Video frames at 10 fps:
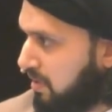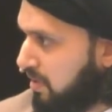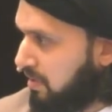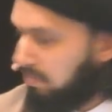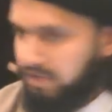
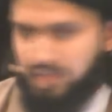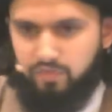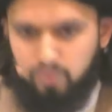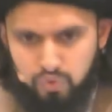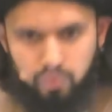But if
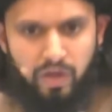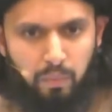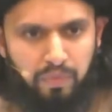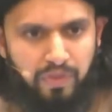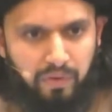you do that
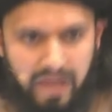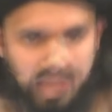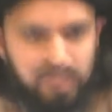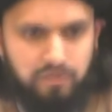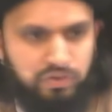without
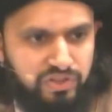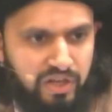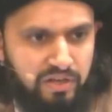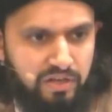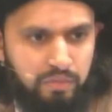any
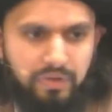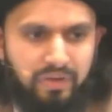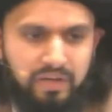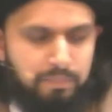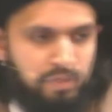understanding, without
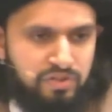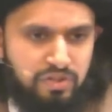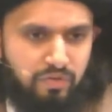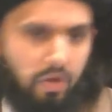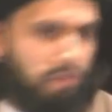any presence
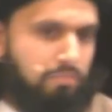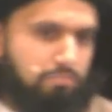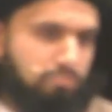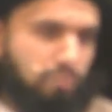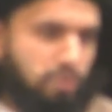of heart,
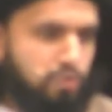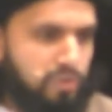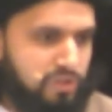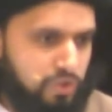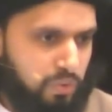what are you
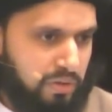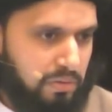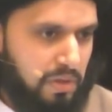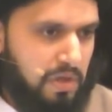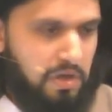really doing?
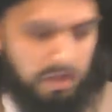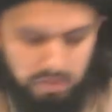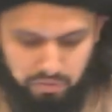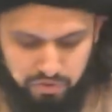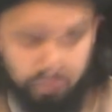
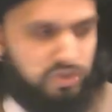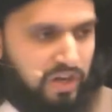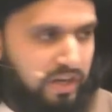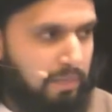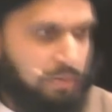You're just
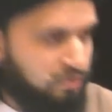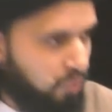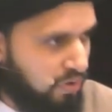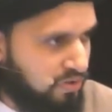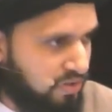reciting a bunch of
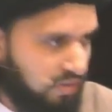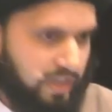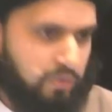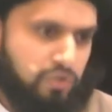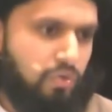words in a
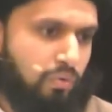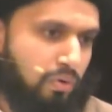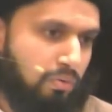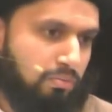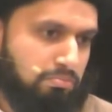language you don't
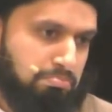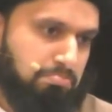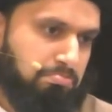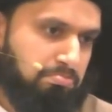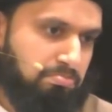know.
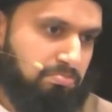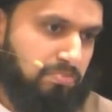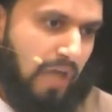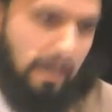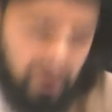
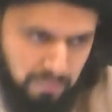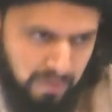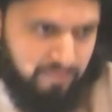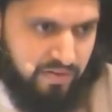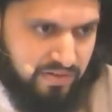How much
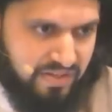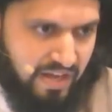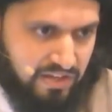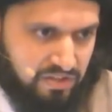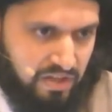benefit does it
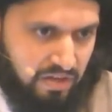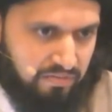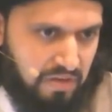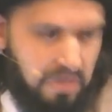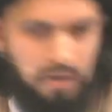actually have?
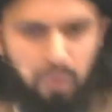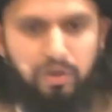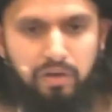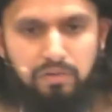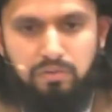
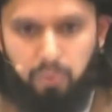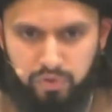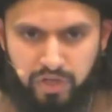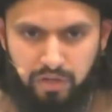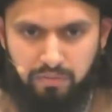Okay, will you
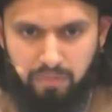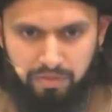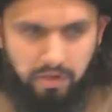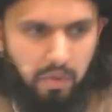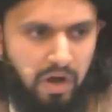get
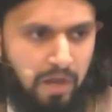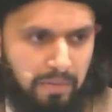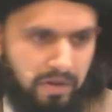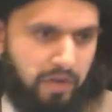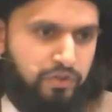thawab
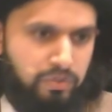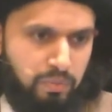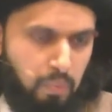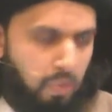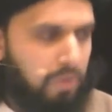and ajr and
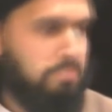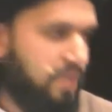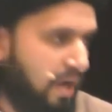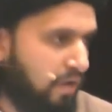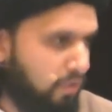reward?
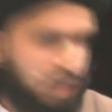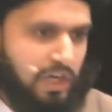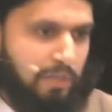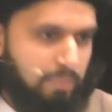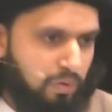Yeah, you'll get a
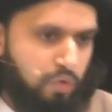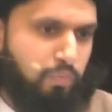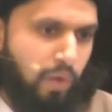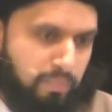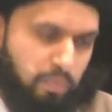couple of good
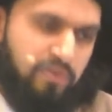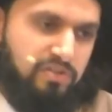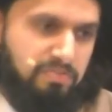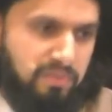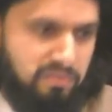boy
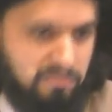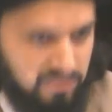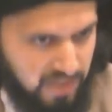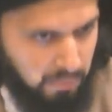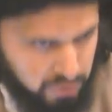points, but
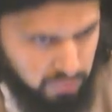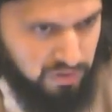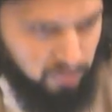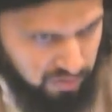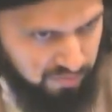is that what you're
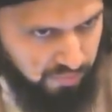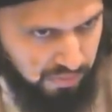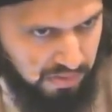really looking for?